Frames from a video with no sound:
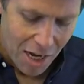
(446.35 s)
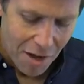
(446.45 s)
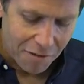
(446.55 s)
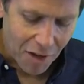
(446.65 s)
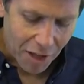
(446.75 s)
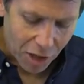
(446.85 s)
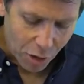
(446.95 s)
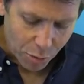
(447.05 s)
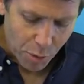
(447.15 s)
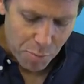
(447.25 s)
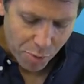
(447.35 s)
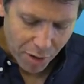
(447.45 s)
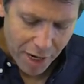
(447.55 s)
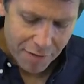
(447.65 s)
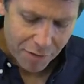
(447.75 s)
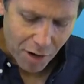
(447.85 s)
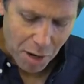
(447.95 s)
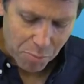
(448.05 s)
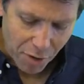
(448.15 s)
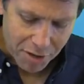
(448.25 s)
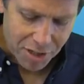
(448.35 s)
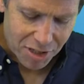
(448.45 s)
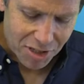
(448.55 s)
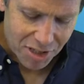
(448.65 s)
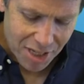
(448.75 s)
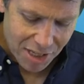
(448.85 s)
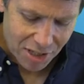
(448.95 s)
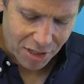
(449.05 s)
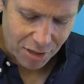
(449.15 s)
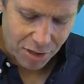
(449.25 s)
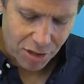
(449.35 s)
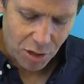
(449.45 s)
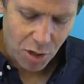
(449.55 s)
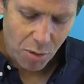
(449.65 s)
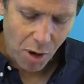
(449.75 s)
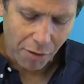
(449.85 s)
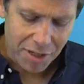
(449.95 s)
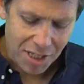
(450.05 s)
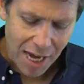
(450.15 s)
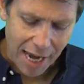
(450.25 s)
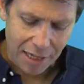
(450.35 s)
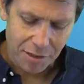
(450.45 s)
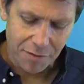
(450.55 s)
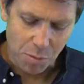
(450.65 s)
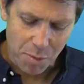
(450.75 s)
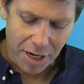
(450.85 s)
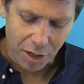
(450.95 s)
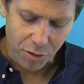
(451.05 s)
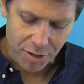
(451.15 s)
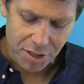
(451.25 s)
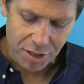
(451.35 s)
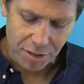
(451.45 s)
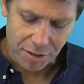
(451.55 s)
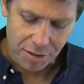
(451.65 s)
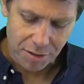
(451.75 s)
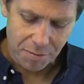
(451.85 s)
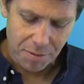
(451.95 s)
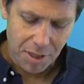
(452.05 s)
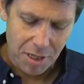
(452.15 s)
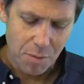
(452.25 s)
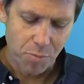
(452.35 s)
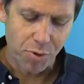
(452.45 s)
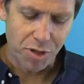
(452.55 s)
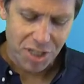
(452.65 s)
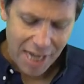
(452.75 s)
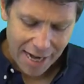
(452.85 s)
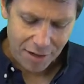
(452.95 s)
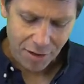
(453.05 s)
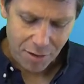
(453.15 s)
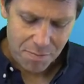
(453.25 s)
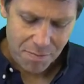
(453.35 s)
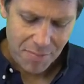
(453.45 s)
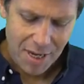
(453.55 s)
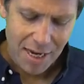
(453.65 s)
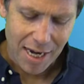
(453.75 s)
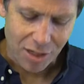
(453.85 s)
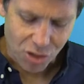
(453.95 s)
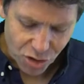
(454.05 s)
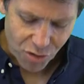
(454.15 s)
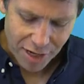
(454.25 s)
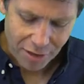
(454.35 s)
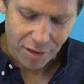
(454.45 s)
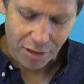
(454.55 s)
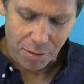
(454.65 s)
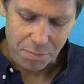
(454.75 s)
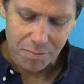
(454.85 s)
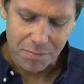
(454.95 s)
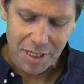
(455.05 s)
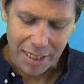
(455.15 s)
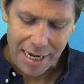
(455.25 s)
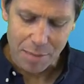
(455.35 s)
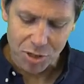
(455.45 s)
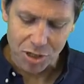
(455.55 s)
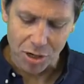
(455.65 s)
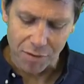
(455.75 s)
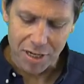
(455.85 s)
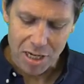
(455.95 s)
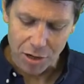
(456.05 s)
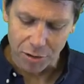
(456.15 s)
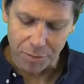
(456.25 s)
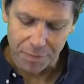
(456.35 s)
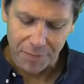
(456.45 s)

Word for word: Father God, we pray for our brothers and sisters who are attacked for being Christians. Protect them and strengthen them to keep serving you.